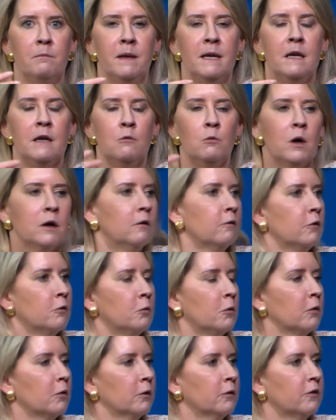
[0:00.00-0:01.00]
being one of the
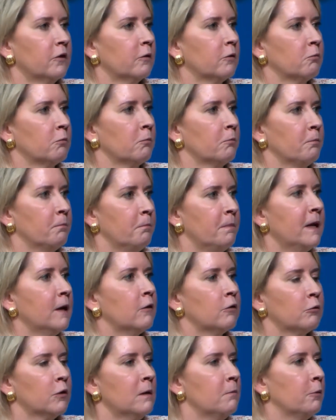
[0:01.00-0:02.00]
world's big
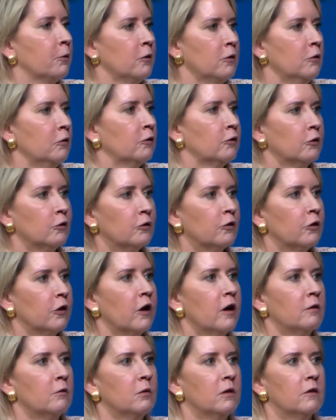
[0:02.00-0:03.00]
3 producers,
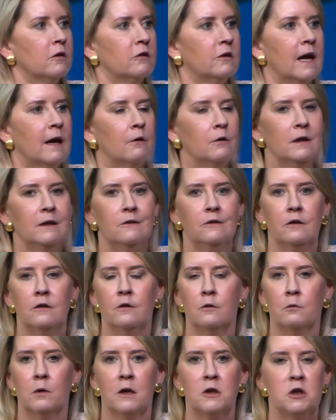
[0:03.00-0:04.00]
along with the Saudis and
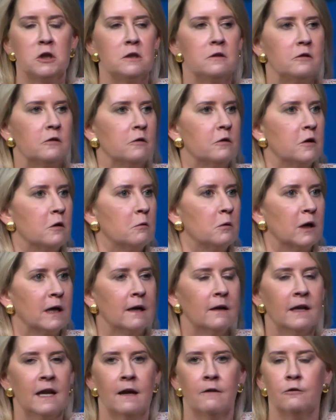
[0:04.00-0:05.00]
the Russians, although we're
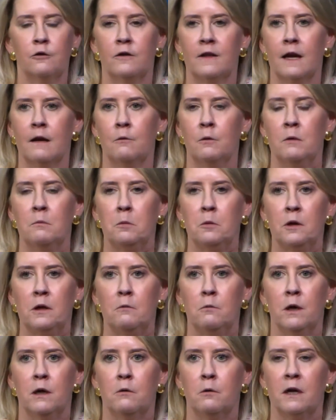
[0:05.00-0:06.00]
getting after that one pretty
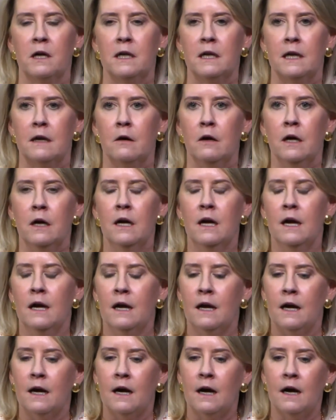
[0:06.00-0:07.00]
well right now.
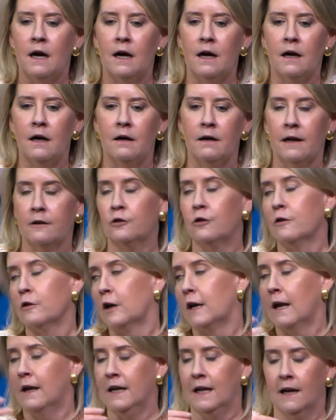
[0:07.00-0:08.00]
Actually, they're
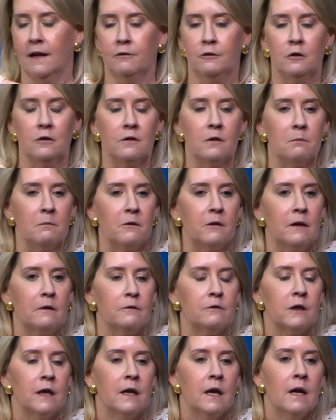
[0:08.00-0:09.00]
getting after it
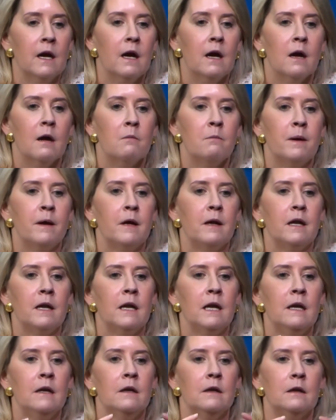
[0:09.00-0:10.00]
themselves. But
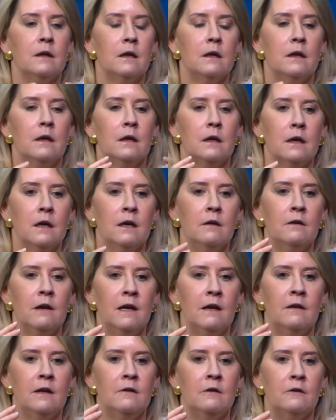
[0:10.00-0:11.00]
it
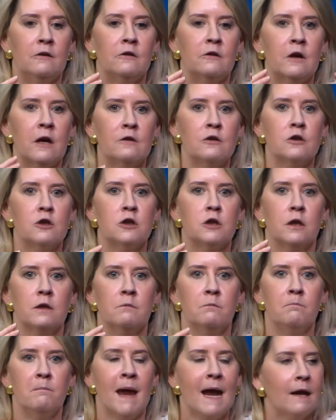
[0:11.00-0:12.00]
is such a
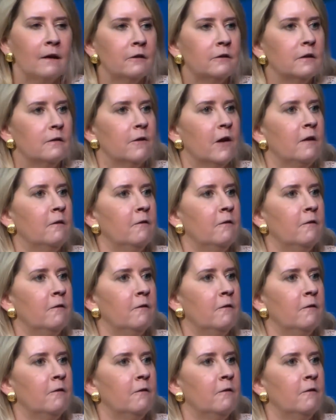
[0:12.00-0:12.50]
massive